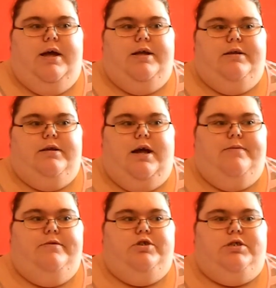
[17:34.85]
And
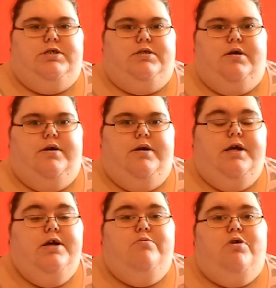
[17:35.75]
I'm just
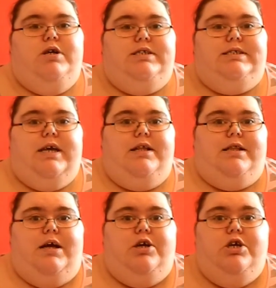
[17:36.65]
wanted to say
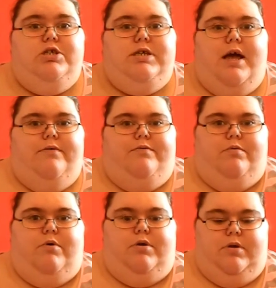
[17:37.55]
thank you to
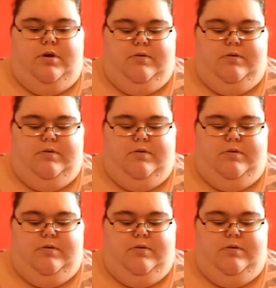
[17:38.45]
everyone,